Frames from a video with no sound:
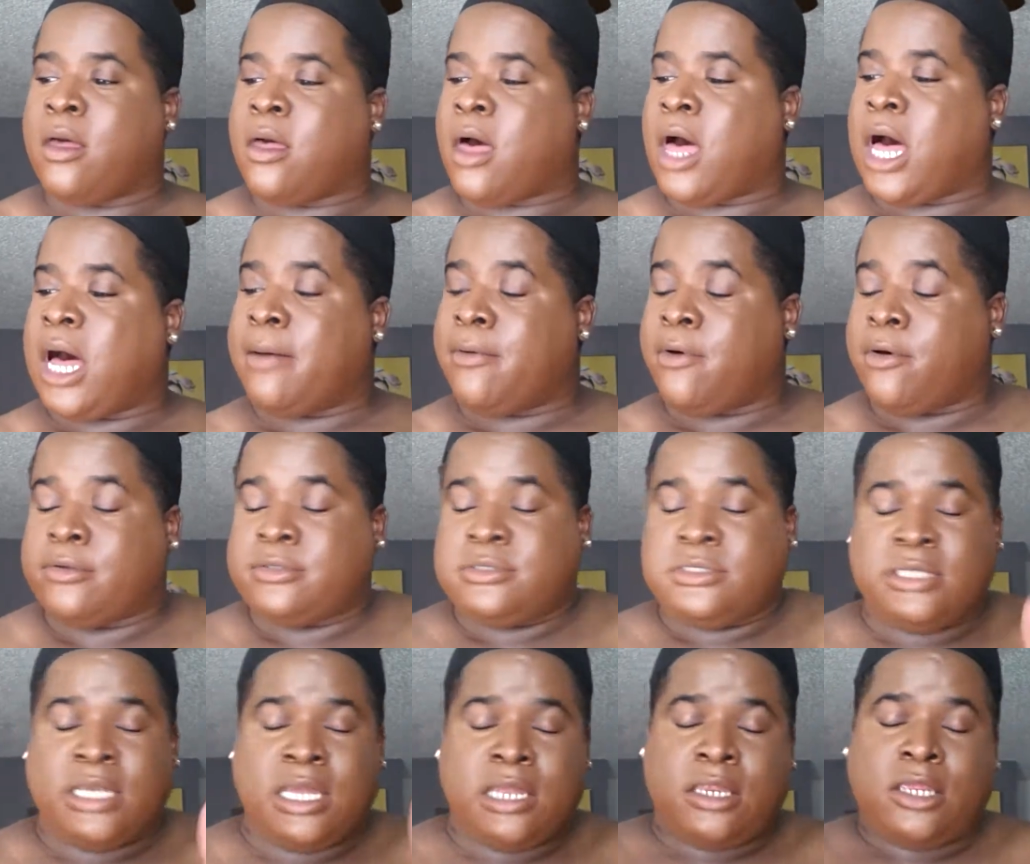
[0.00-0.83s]

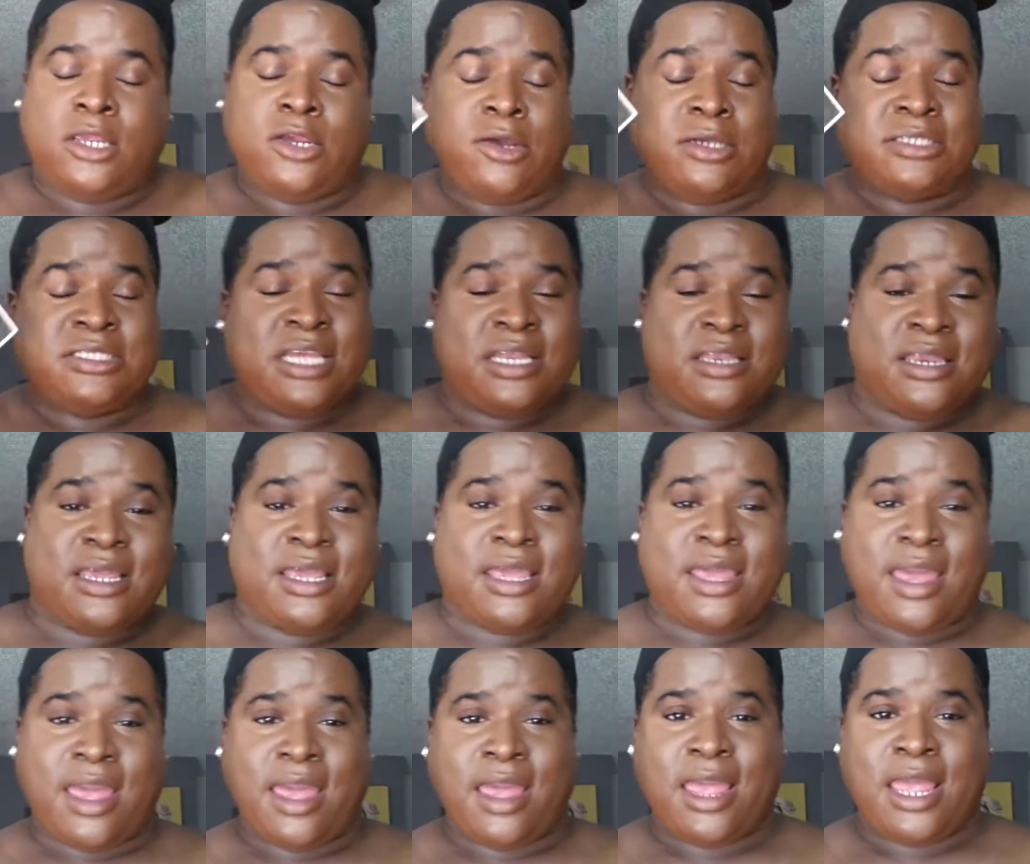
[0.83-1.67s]
almost 10 years in the
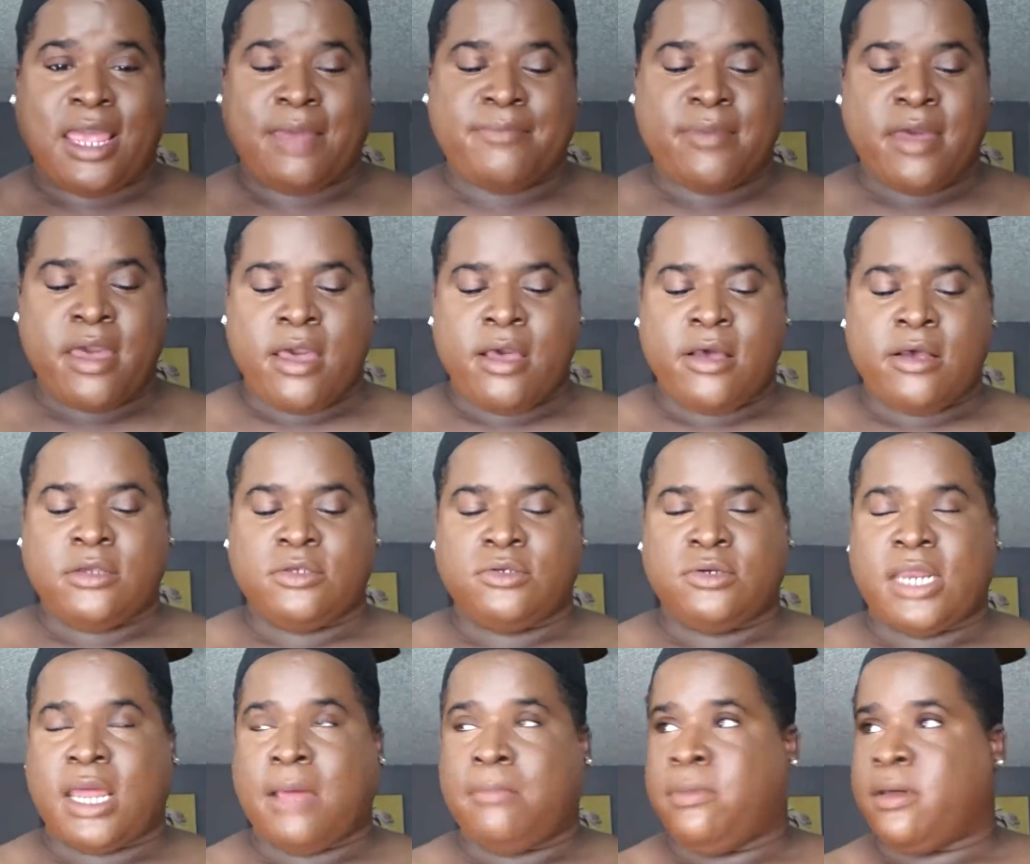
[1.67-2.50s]
game.
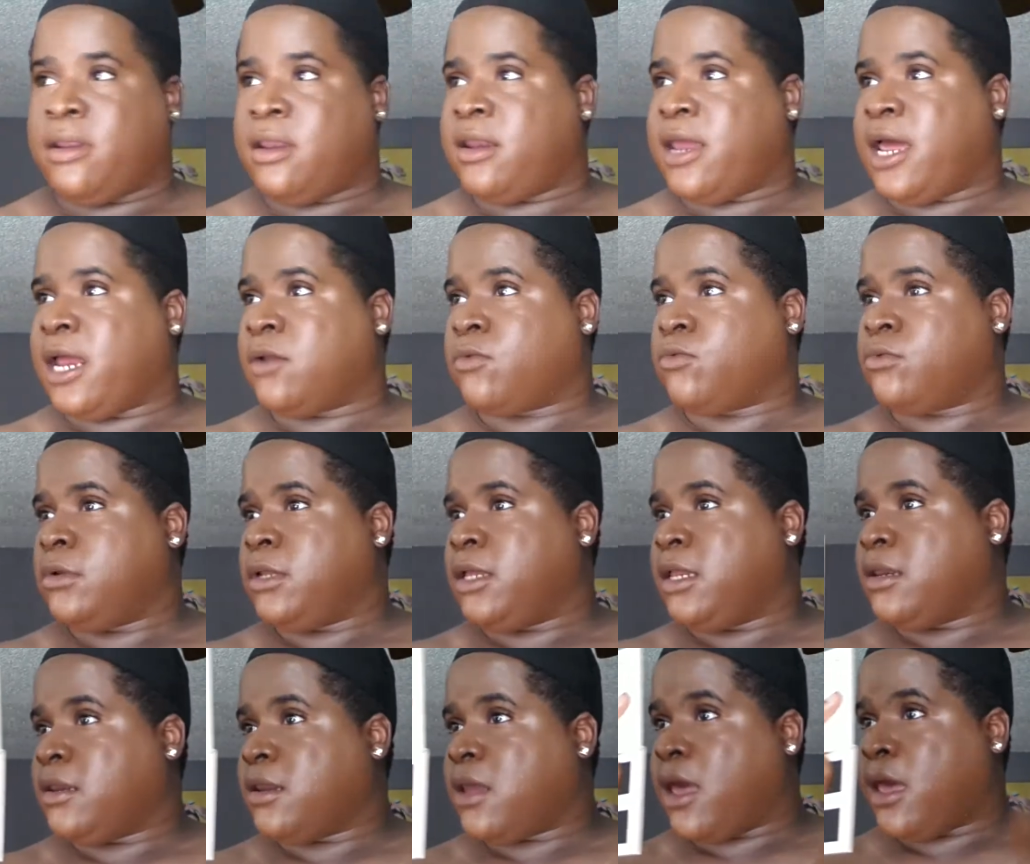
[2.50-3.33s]
So that went out
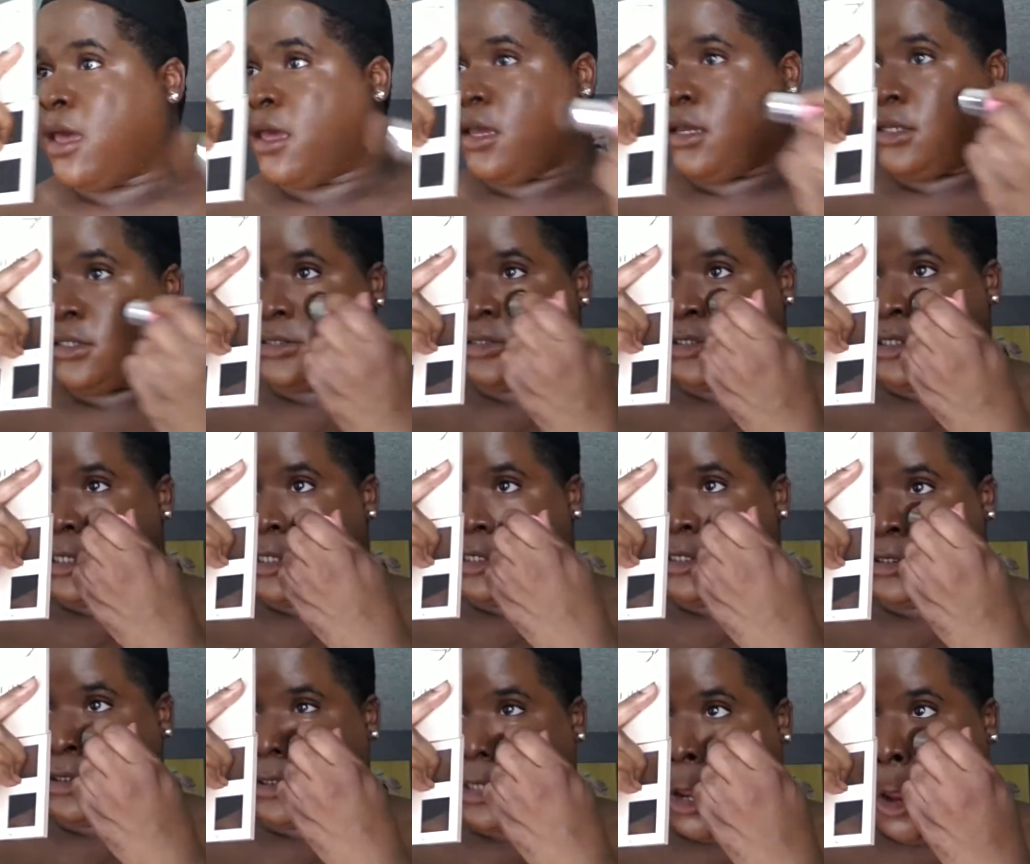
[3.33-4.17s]
really nice.
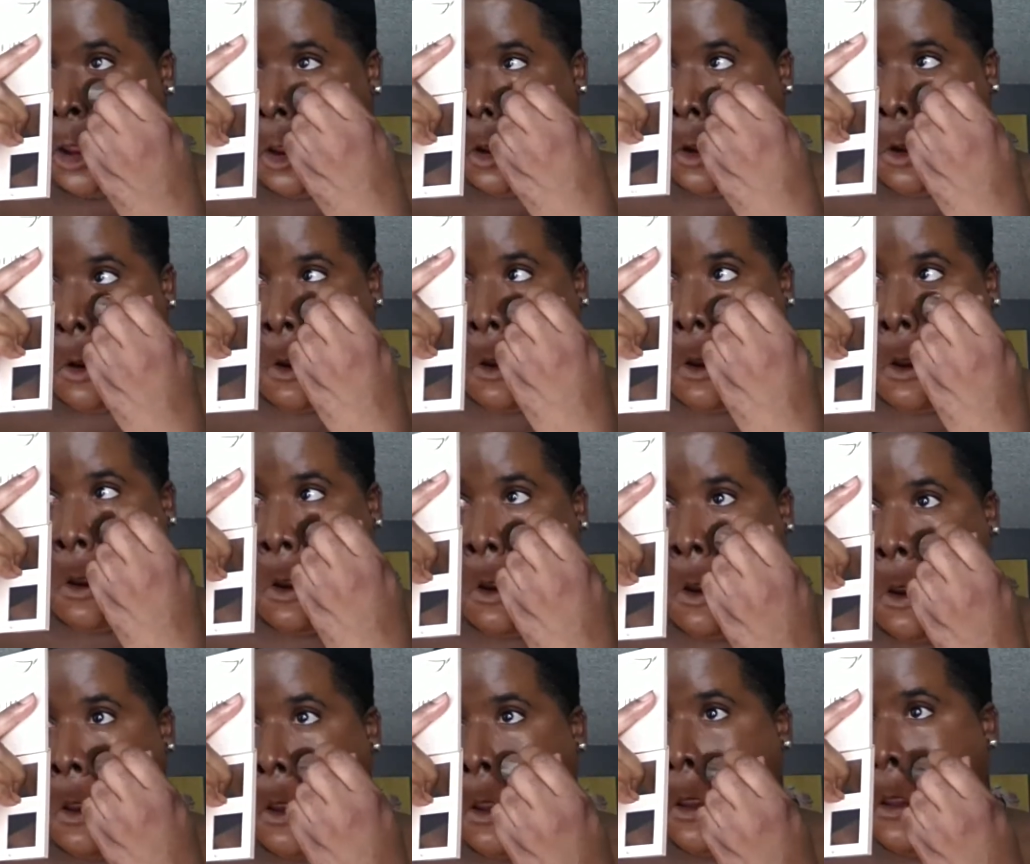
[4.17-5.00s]
So
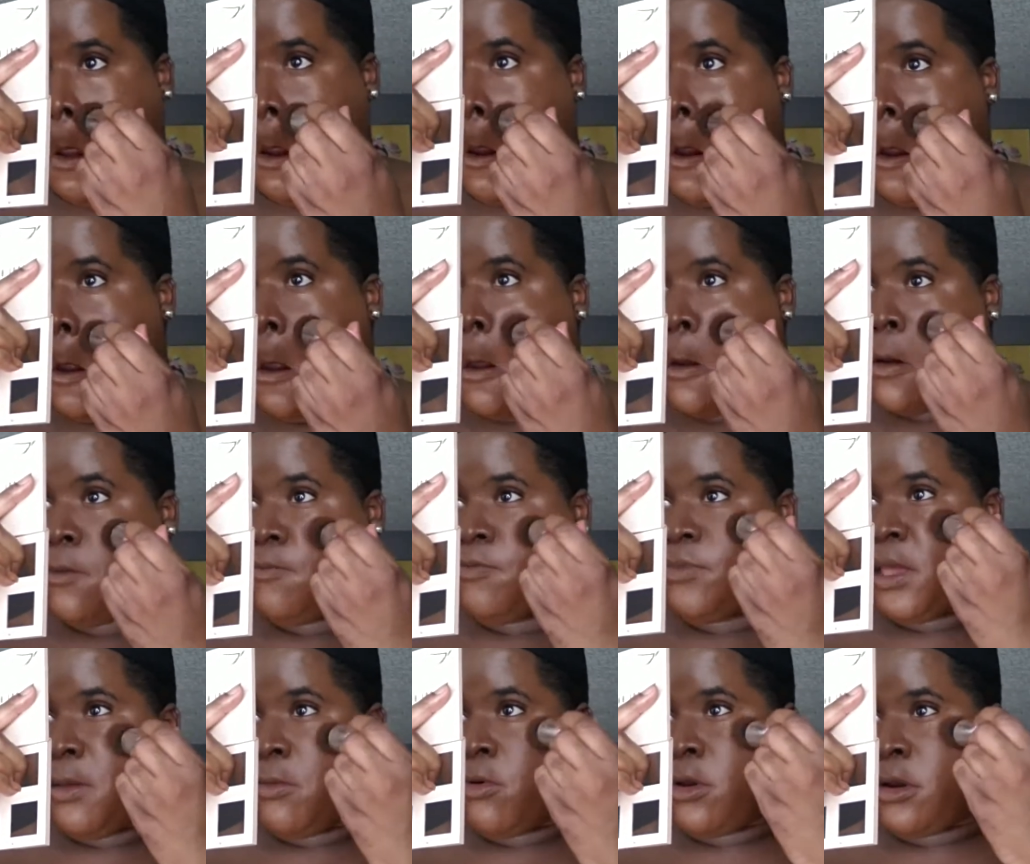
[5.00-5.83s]

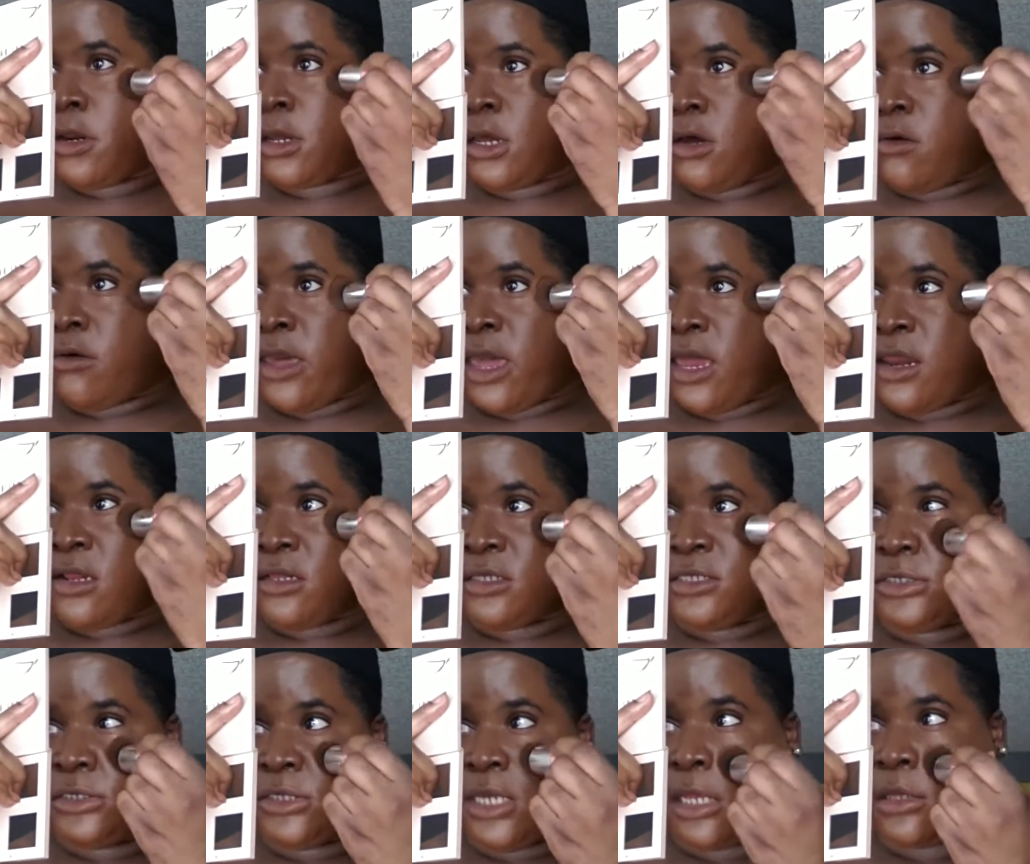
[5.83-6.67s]
I'm going to go ahead and
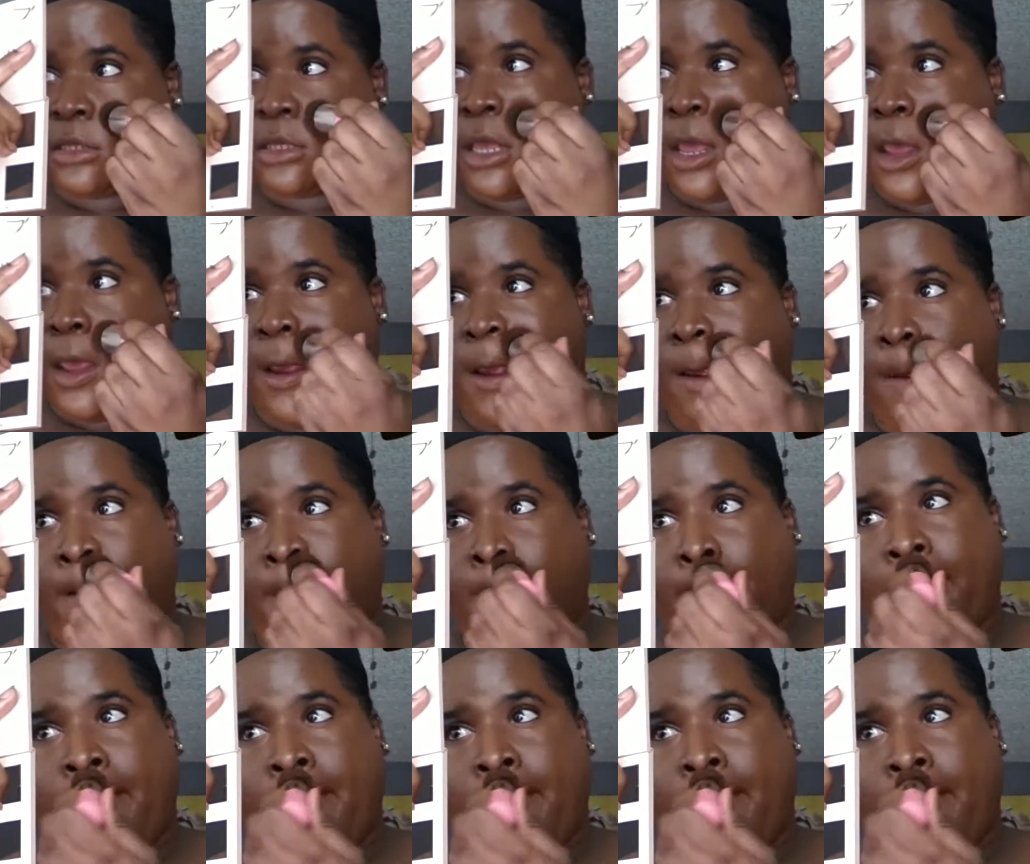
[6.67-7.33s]
set that